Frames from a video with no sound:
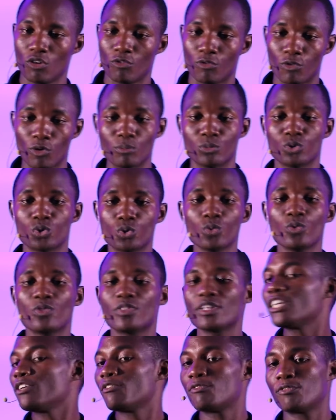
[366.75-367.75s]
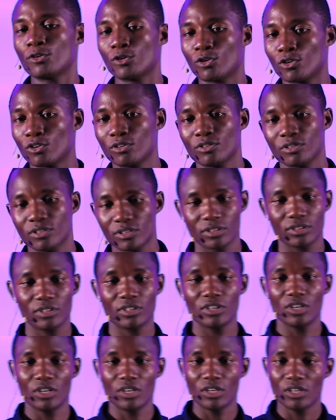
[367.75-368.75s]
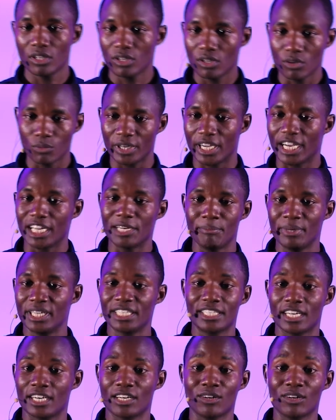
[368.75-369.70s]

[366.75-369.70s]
Form 2, 3, 4, we can bet